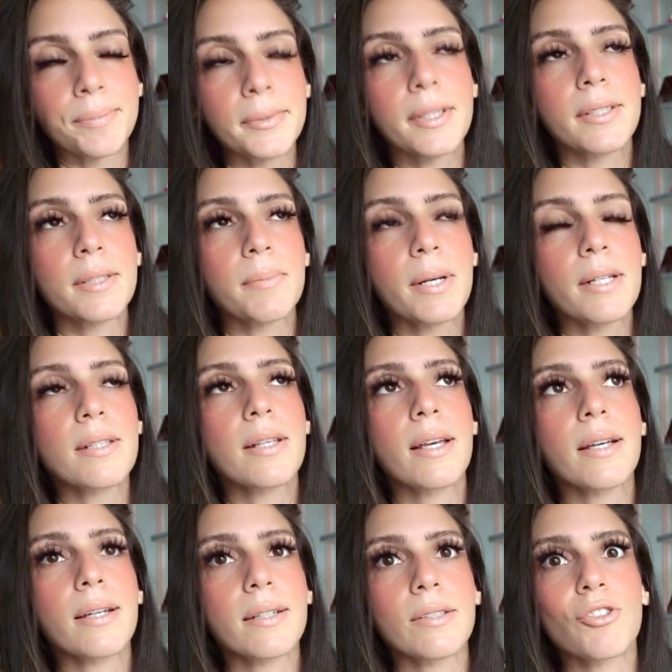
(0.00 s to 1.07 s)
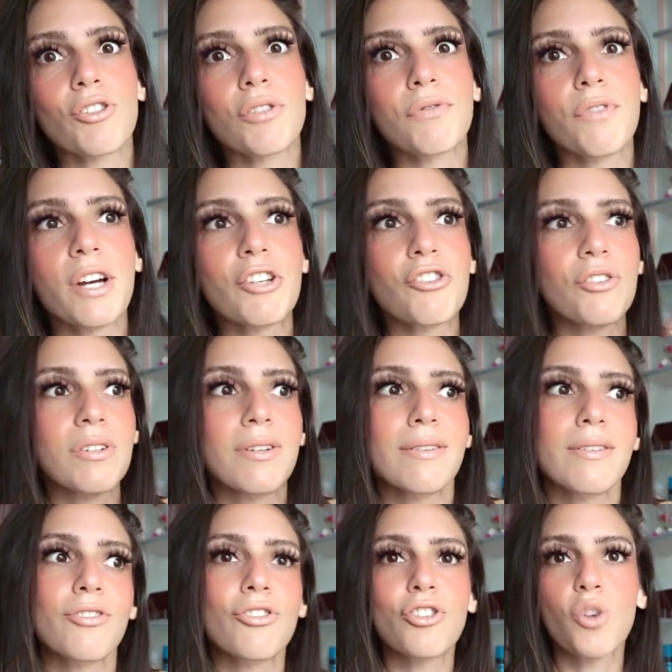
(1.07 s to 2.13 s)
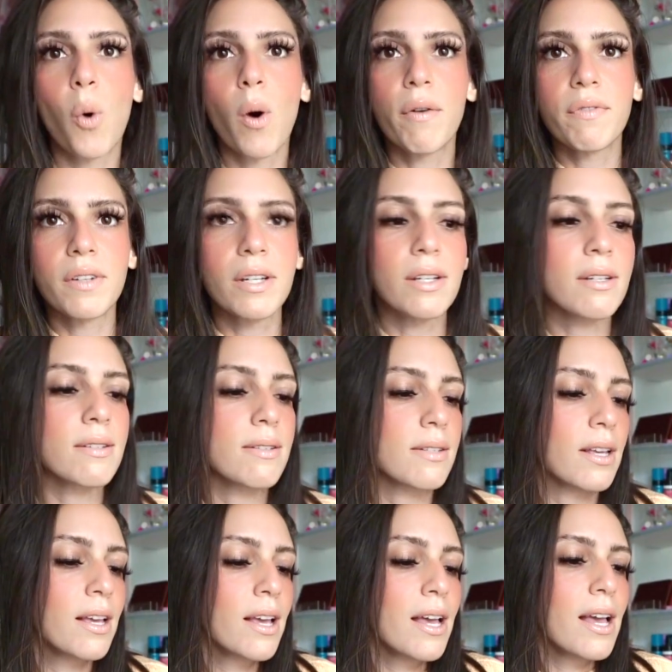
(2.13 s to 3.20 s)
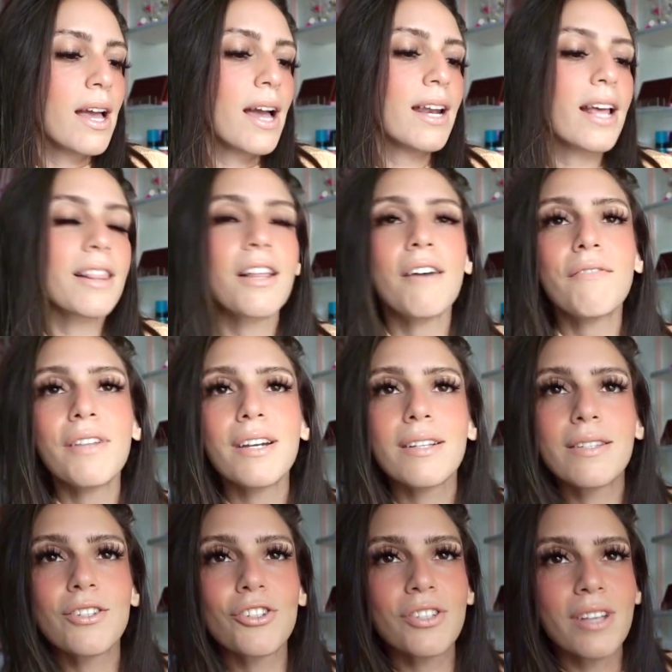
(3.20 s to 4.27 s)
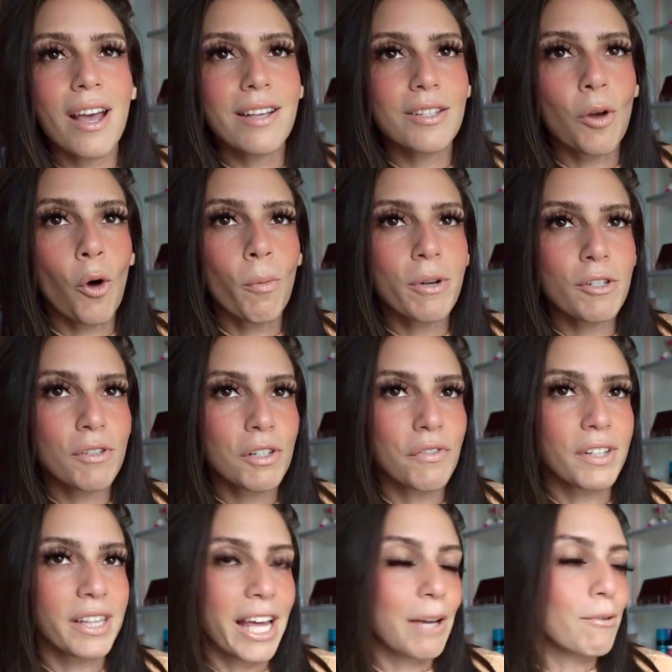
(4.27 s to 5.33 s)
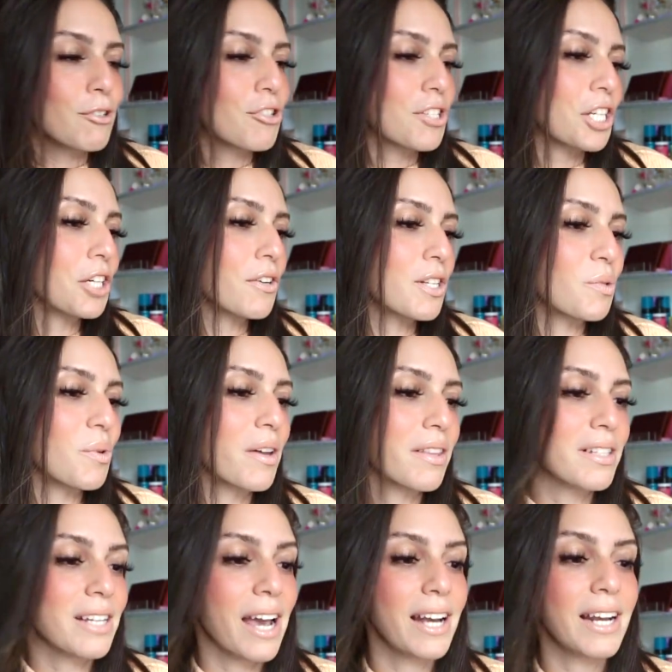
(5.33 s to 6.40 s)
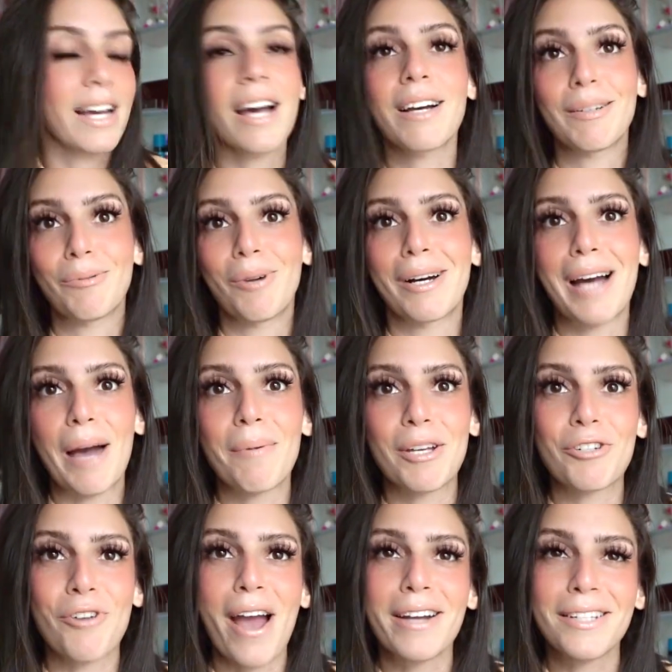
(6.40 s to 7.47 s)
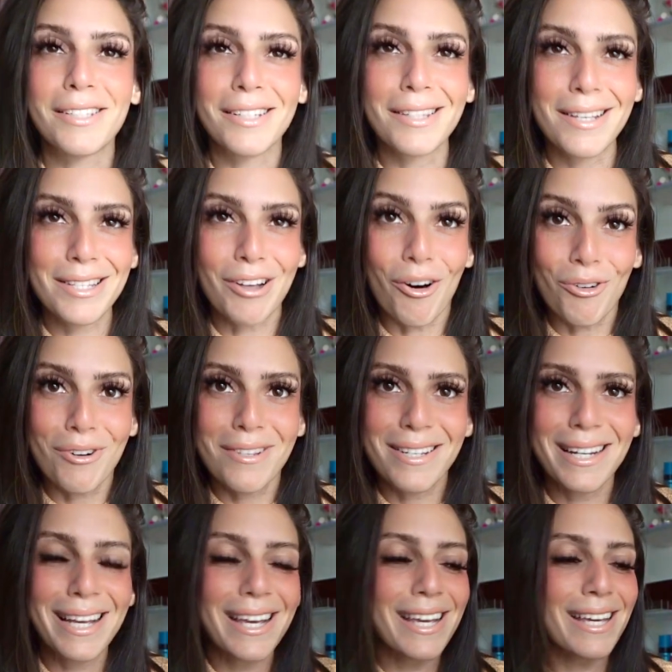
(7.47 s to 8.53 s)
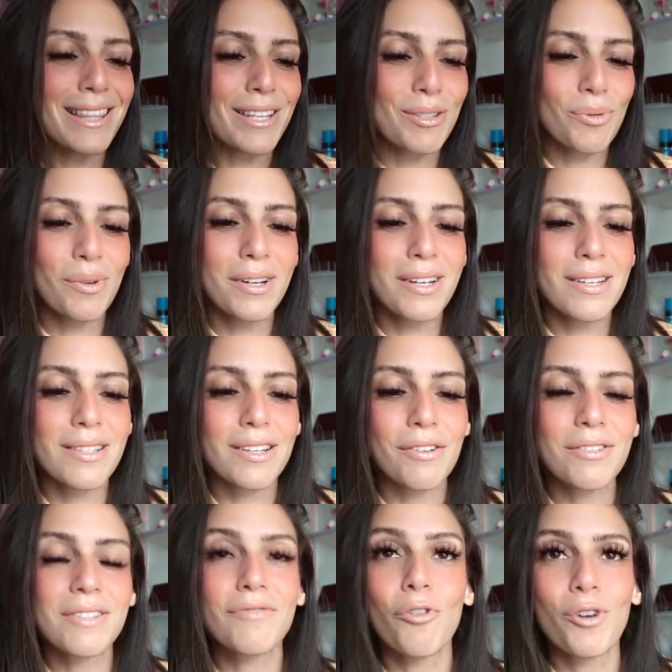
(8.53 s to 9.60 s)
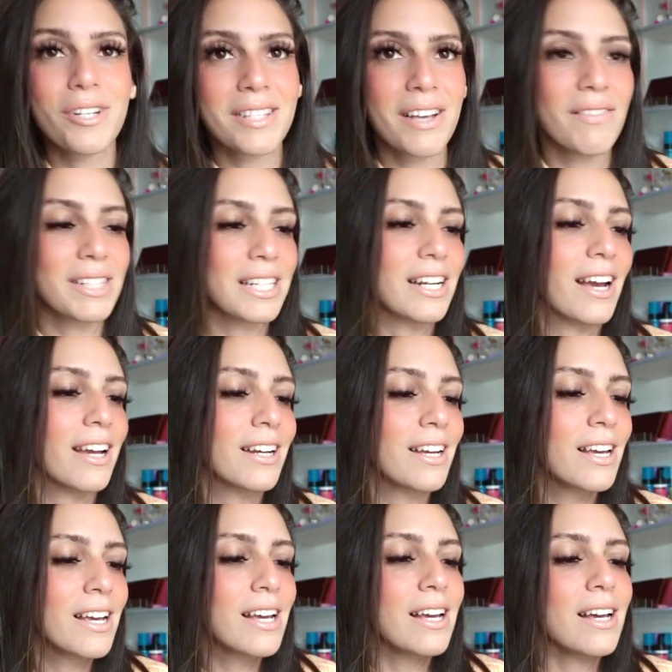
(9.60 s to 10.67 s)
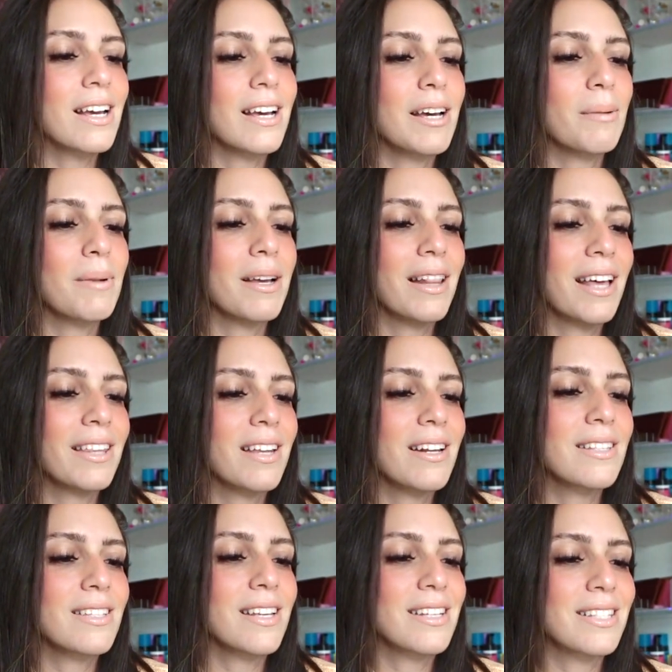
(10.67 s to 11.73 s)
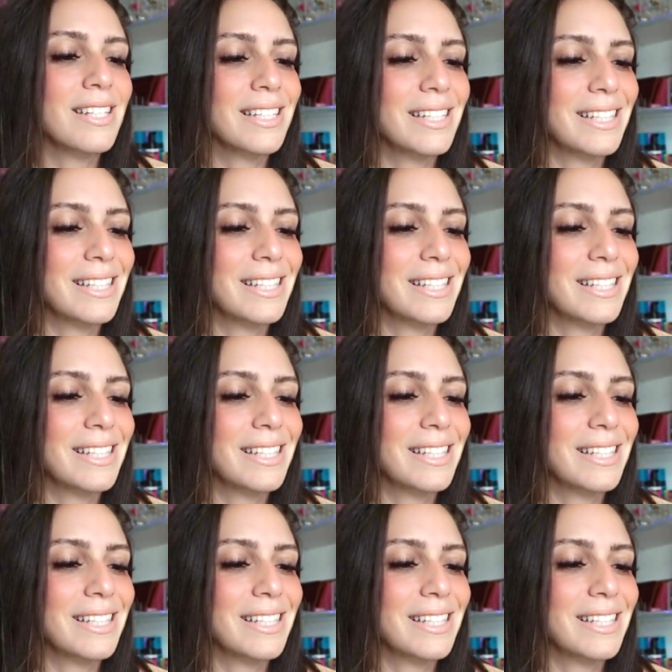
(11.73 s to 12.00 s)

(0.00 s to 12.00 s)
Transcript: this smells like just freshness, softness. And I love that it just has a whole bunch of different languages here as well. That's kind of what got me attracted to this. Honestly, this was 4.79. Um, I like that it says